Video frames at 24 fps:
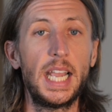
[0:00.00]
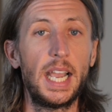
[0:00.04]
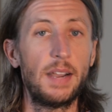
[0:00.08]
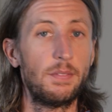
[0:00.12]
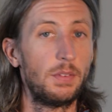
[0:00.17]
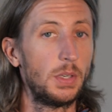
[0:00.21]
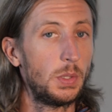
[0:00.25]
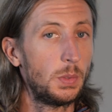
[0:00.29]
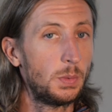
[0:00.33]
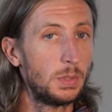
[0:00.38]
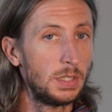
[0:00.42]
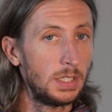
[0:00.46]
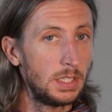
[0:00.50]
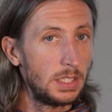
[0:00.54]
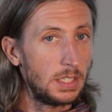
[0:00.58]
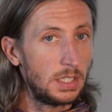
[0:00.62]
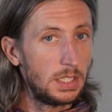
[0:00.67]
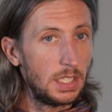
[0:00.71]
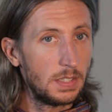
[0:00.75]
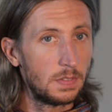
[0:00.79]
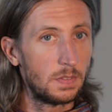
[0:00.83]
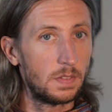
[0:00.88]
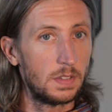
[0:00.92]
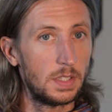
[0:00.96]
Everyone is
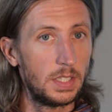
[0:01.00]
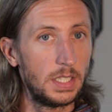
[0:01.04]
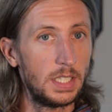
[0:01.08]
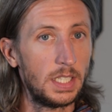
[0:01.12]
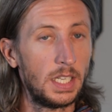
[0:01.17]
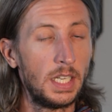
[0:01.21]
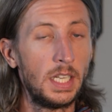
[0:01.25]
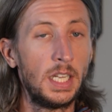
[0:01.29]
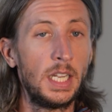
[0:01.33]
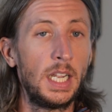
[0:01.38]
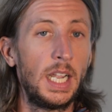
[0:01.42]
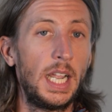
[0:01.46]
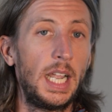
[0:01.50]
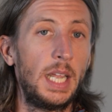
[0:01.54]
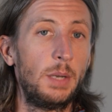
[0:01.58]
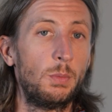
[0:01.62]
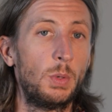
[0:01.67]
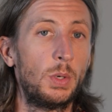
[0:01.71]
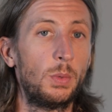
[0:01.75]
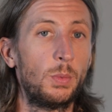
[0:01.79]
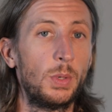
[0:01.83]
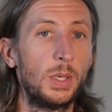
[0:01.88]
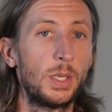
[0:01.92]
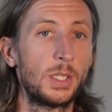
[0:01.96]
different, and
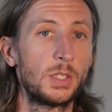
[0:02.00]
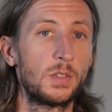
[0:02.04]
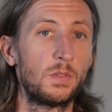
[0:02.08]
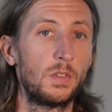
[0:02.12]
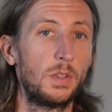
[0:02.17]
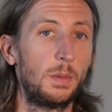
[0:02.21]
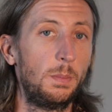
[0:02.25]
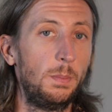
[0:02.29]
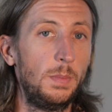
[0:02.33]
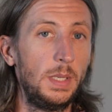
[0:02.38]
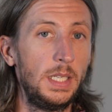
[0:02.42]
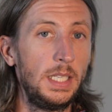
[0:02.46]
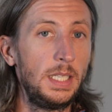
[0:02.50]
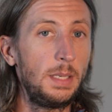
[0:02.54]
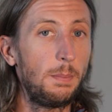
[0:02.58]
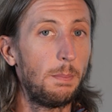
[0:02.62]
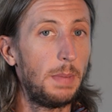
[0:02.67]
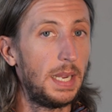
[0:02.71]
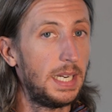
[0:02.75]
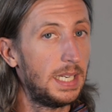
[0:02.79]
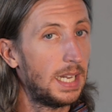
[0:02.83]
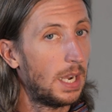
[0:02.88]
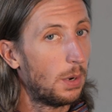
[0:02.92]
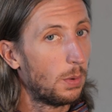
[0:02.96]
what works for me
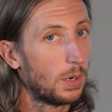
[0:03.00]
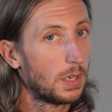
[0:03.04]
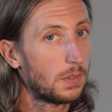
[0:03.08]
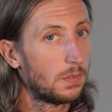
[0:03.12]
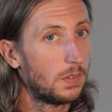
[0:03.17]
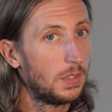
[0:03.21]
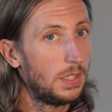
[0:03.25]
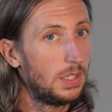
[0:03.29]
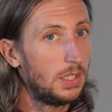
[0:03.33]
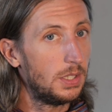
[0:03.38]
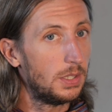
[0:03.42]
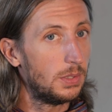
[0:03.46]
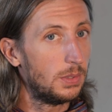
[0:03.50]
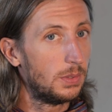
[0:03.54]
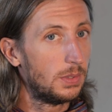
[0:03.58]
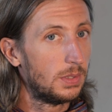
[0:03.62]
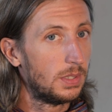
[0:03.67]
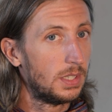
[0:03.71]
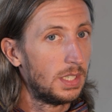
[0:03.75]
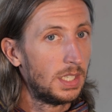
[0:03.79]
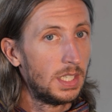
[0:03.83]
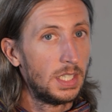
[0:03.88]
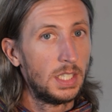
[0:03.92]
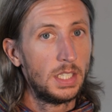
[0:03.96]
may not work for you.
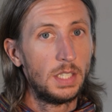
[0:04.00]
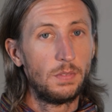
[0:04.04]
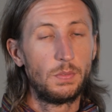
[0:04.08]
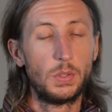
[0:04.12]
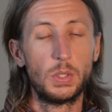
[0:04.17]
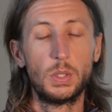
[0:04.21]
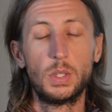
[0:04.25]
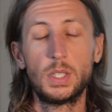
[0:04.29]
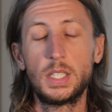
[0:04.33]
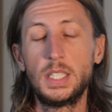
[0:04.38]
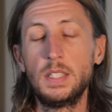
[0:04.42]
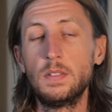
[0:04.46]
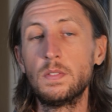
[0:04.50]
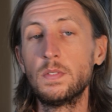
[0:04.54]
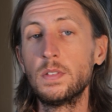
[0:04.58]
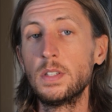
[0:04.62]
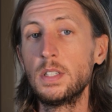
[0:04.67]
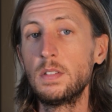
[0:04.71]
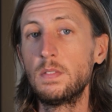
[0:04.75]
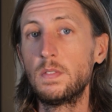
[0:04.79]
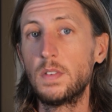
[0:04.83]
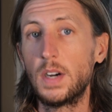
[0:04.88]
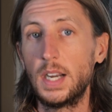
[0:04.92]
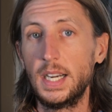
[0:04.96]
If you're looking for
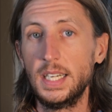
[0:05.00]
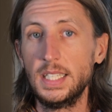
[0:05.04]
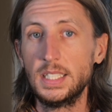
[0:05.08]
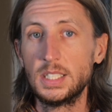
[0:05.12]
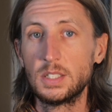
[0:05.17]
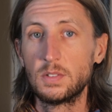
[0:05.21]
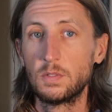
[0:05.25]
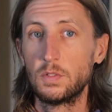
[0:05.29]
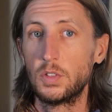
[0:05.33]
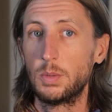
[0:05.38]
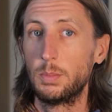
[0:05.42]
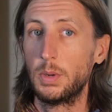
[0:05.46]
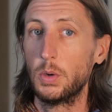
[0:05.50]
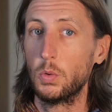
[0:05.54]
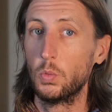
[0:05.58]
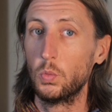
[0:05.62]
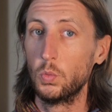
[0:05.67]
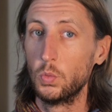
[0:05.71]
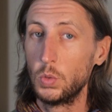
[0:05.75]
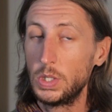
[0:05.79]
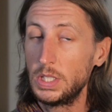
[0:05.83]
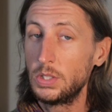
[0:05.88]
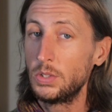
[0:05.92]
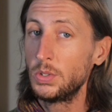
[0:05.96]
advice from a
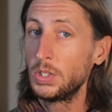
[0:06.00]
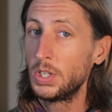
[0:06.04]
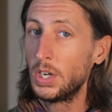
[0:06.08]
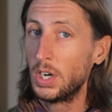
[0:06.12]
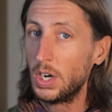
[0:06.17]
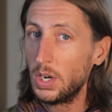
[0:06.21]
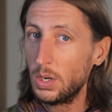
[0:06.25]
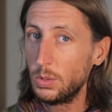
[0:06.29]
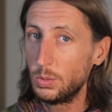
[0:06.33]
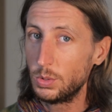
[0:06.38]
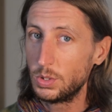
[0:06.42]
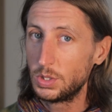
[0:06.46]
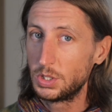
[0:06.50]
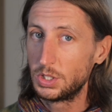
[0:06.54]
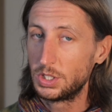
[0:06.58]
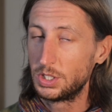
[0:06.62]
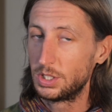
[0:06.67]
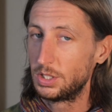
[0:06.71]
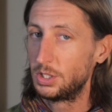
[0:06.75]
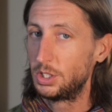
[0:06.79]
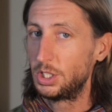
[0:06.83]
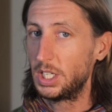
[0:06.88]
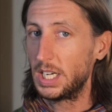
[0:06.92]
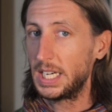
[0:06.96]
real
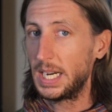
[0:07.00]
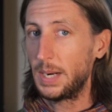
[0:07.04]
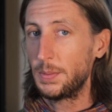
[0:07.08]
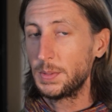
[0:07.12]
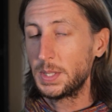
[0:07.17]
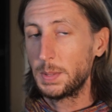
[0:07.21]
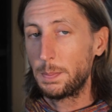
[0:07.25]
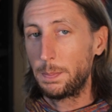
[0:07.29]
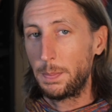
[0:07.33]
coach, check out